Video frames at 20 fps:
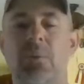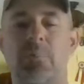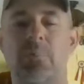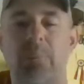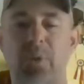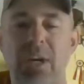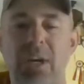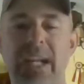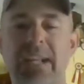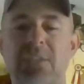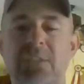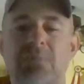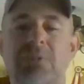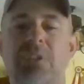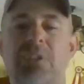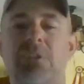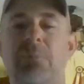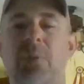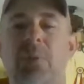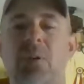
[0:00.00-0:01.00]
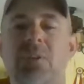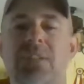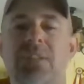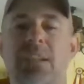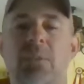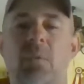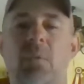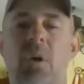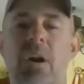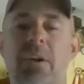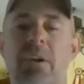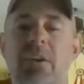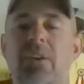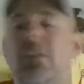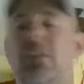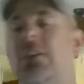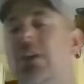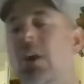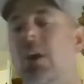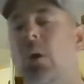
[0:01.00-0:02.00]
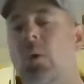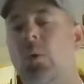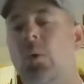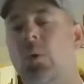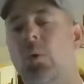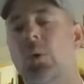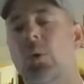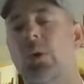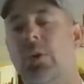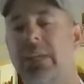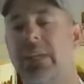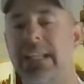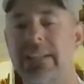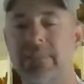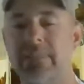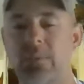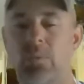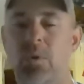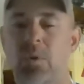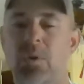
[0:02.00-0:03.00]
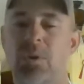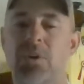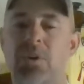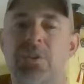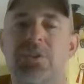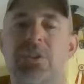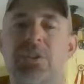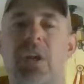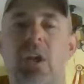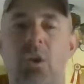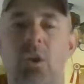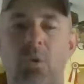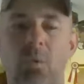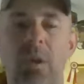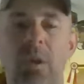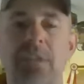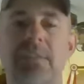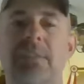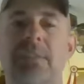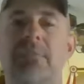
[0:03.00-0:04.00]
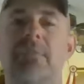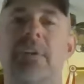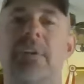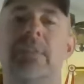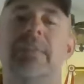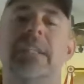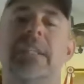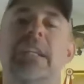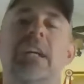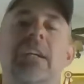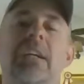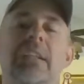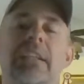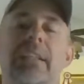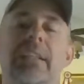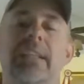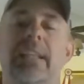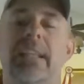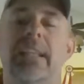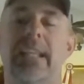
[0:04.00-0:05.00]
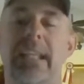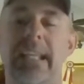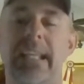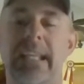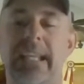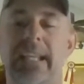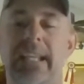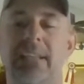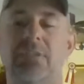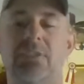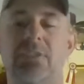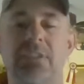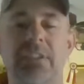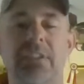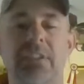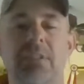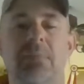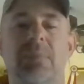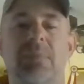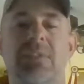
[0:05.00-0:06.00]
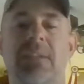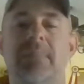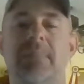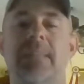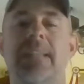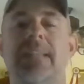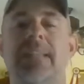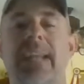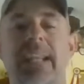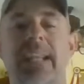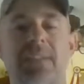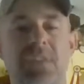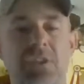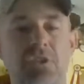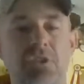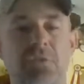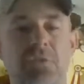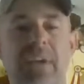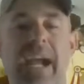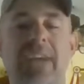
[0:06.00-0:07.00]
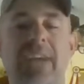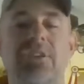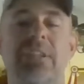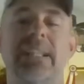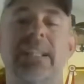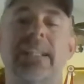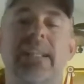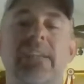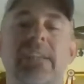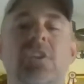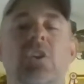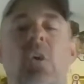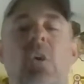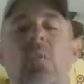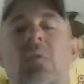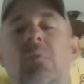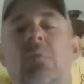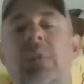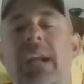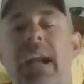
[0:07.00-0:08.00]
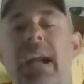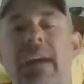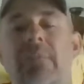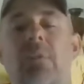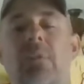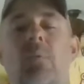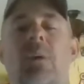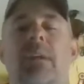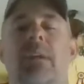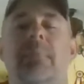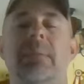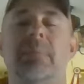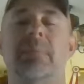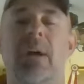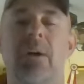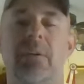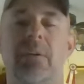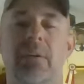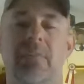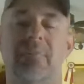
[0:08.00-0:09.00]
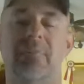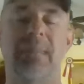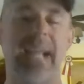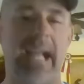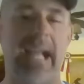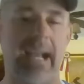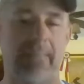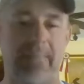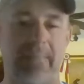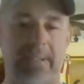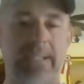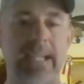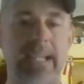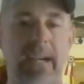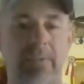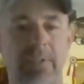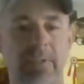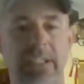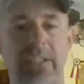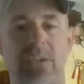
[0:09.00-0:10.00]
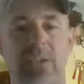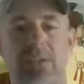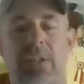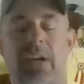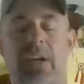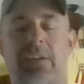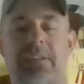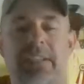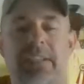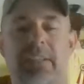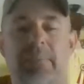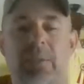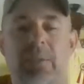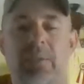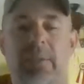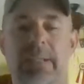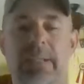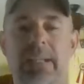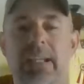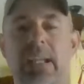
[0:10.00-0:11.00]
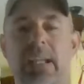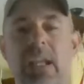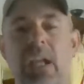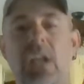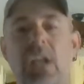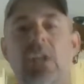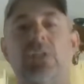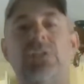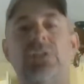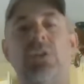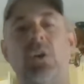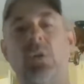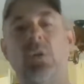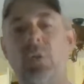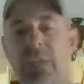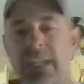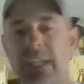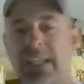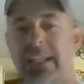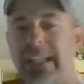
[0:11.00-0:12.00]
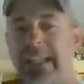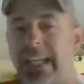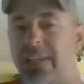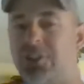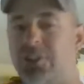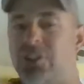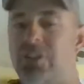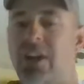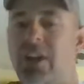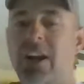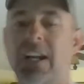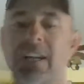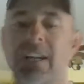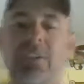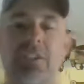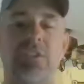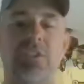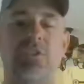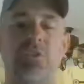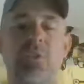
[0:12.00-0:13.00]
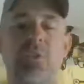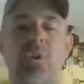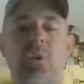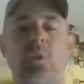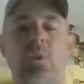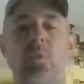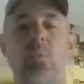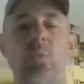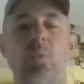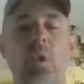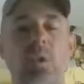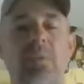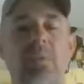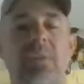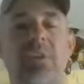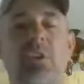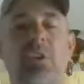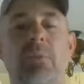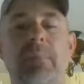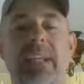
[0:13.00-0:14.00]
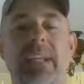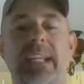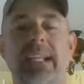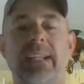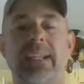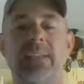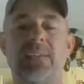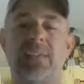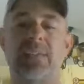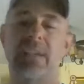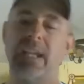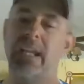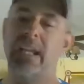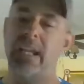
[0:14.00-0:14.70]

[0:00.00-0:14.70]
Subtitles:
breaks when there's birds on the water, or even worse, runs in front of a gun, and you're dealing with something that is a tragedy that no one would ever want to be part of, but happens every year in the hunting community. So get your dog under control, work with your obedience.